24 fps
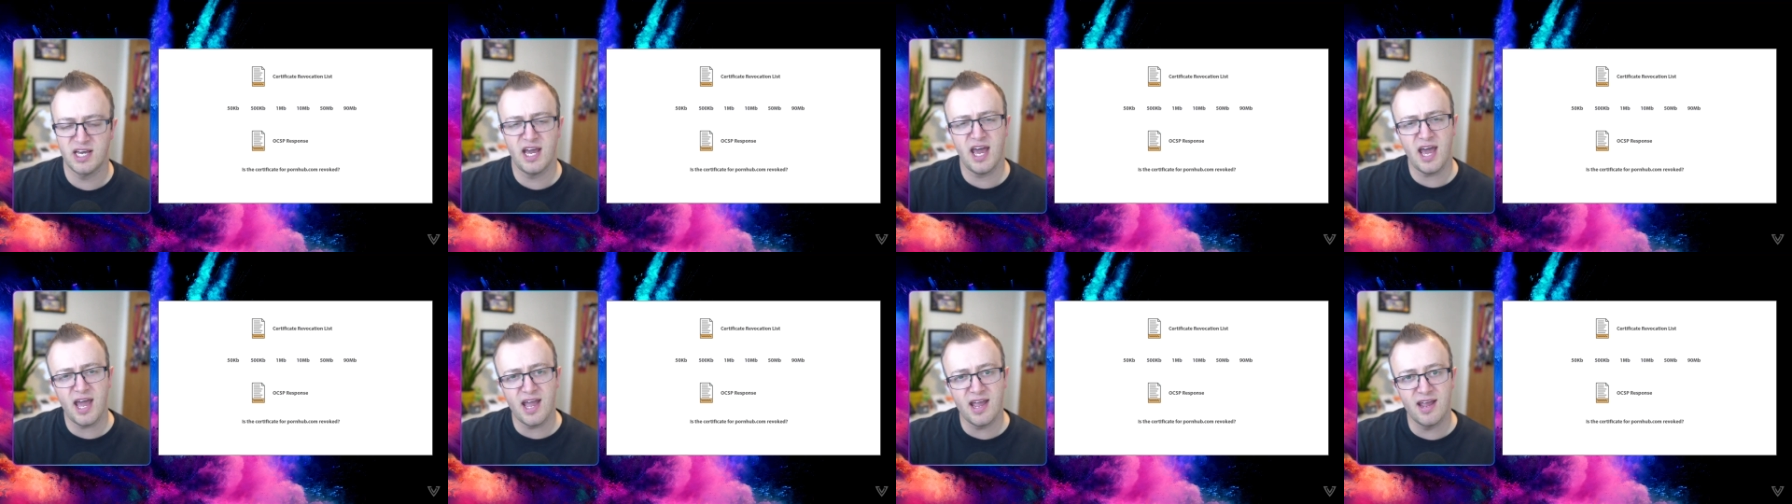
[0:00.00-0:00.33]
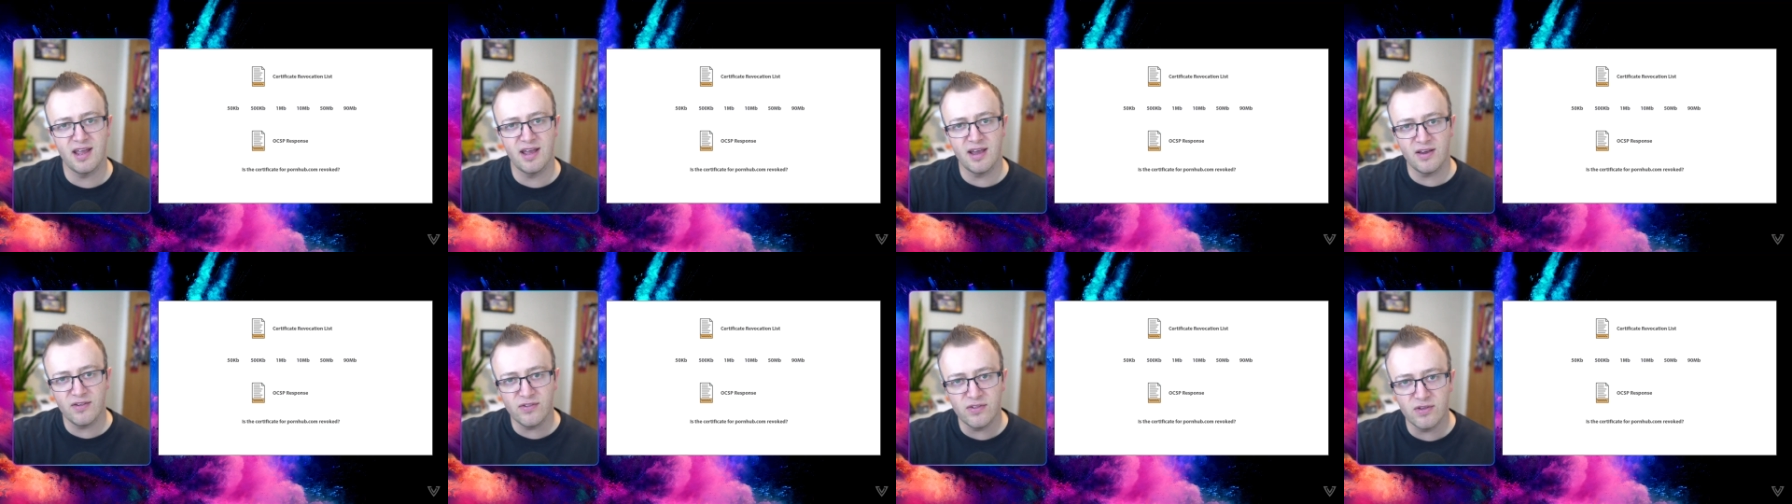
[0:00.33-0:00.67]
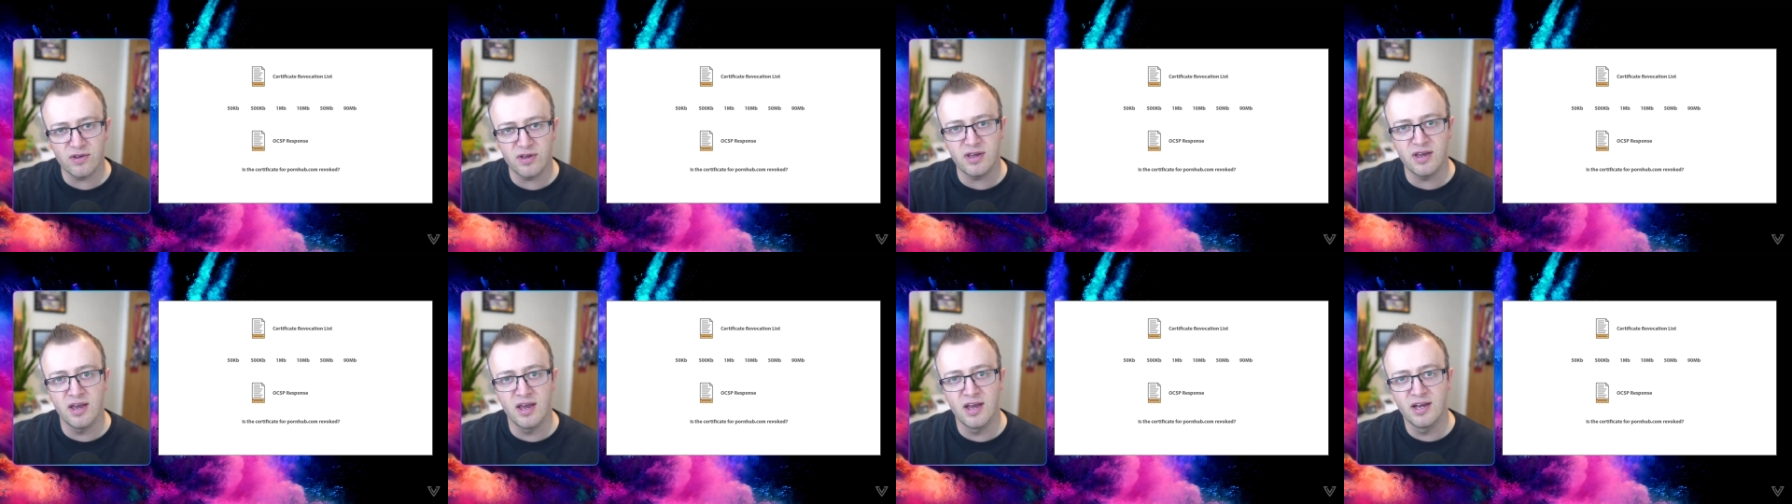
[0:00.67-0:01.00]
hey, is
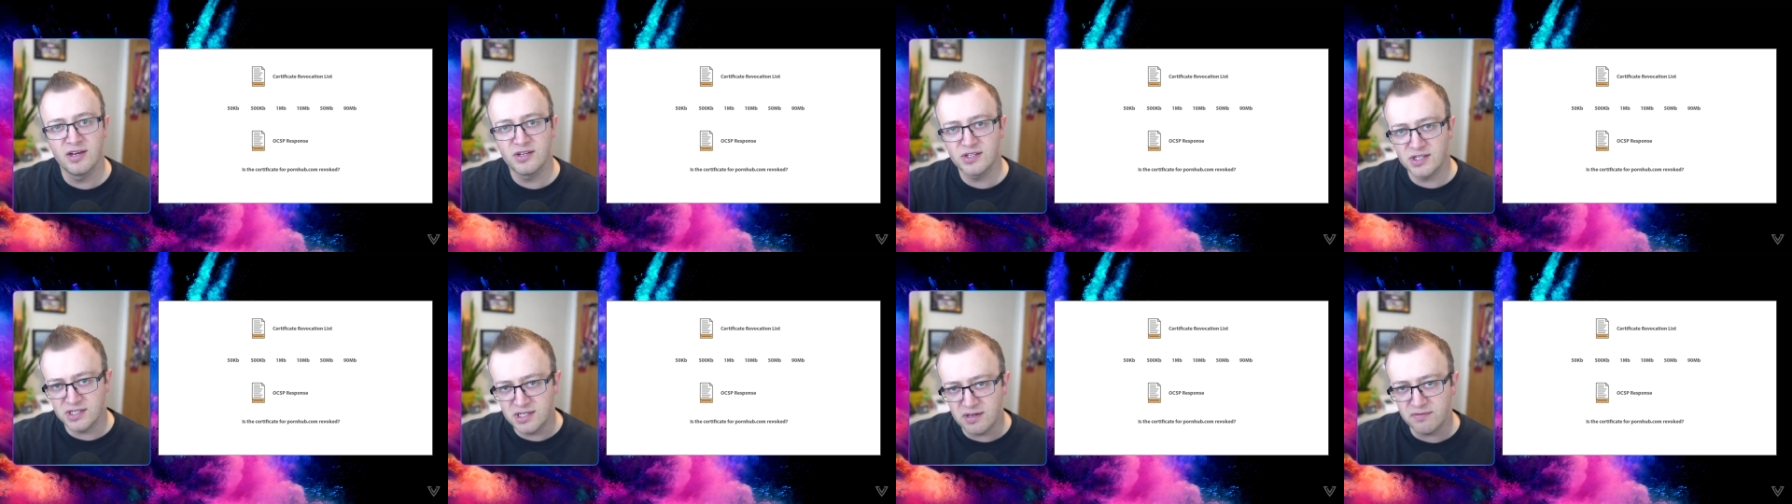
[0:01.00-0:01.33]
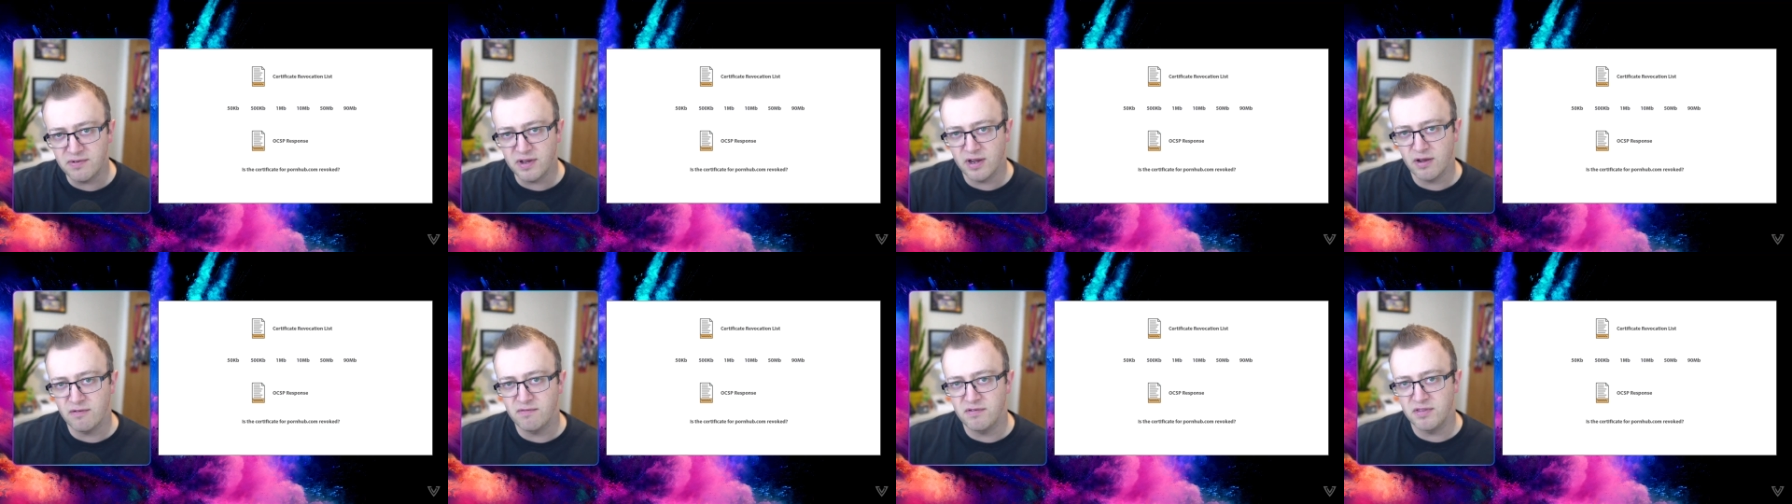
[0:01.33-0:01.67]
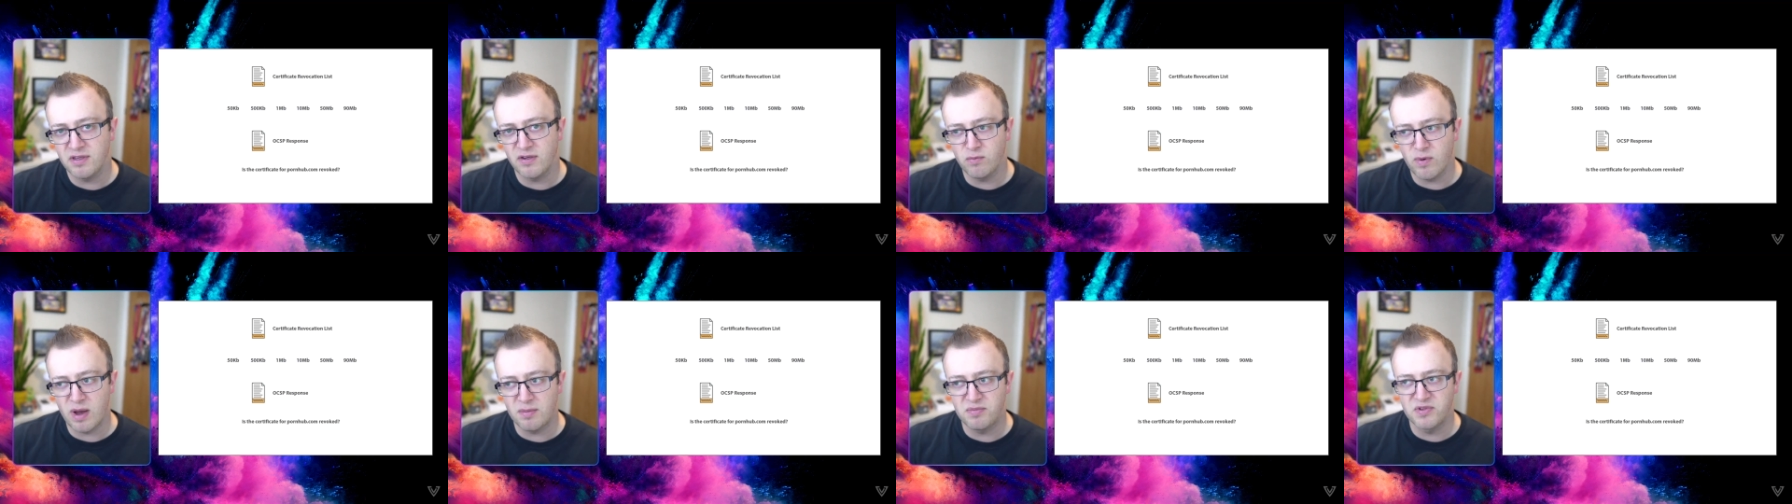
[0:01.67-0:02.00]
the certificate for this
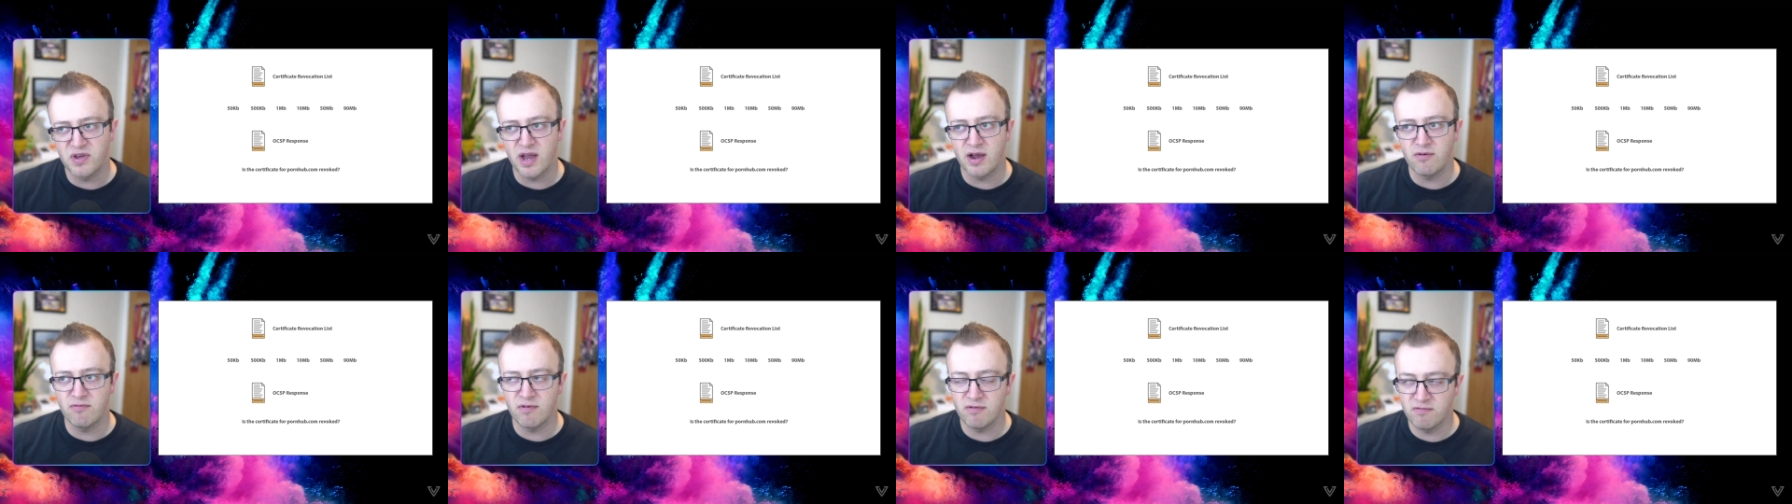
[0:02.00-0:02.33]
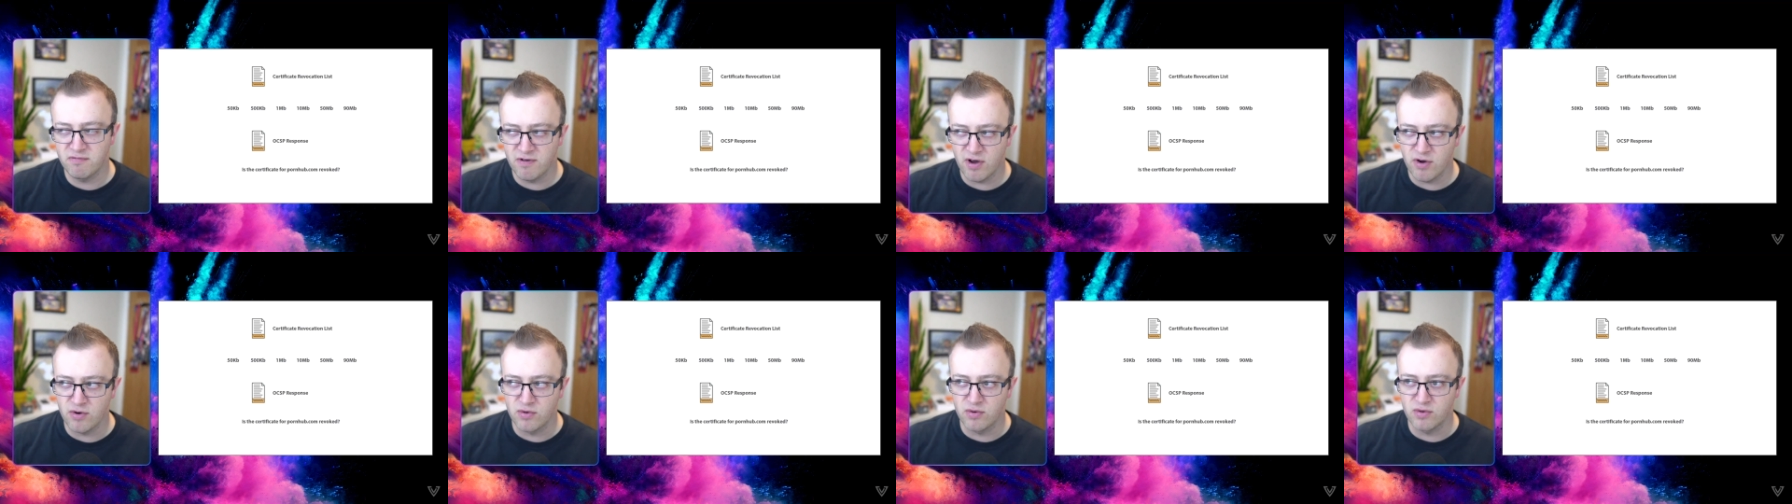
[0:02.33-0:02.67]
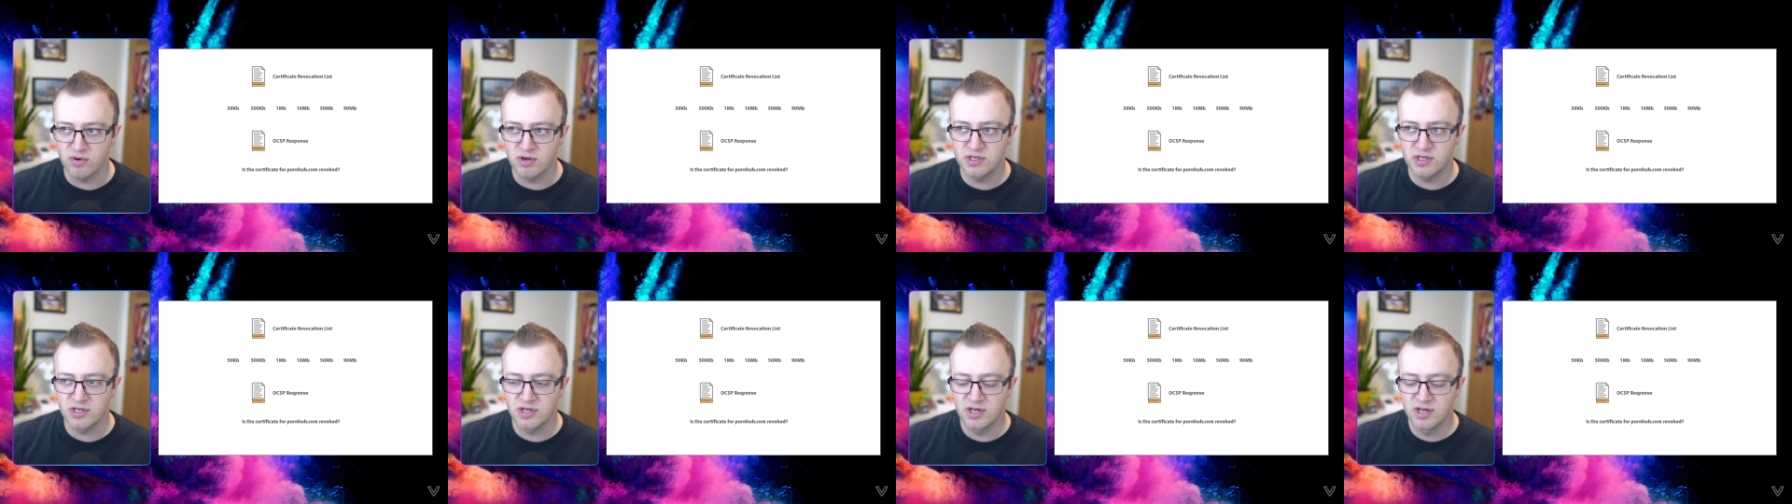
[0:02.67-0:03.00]
website revoked?